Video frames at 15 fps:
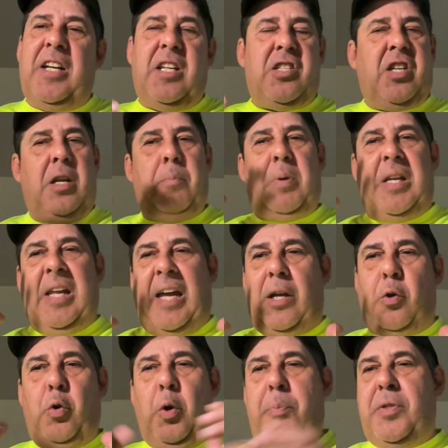and it's going to be
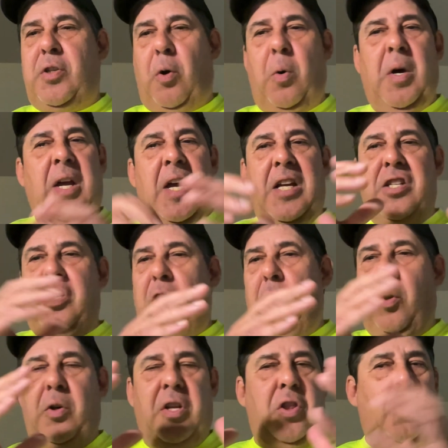like groups, so
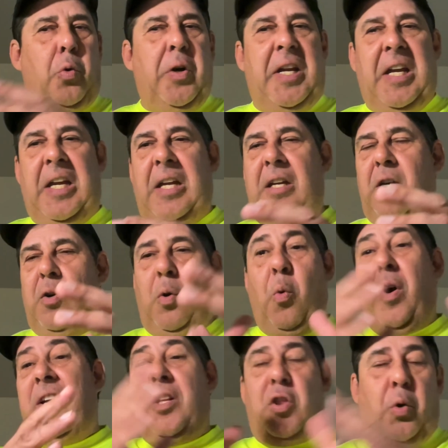0 to 3, or
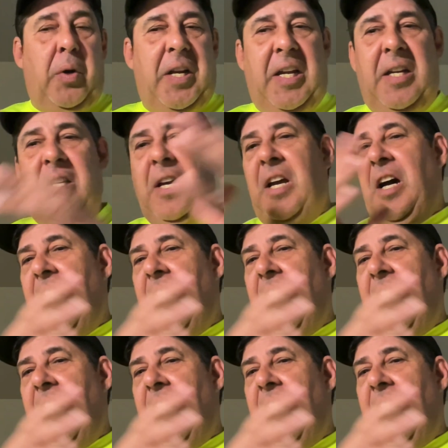1 to 3,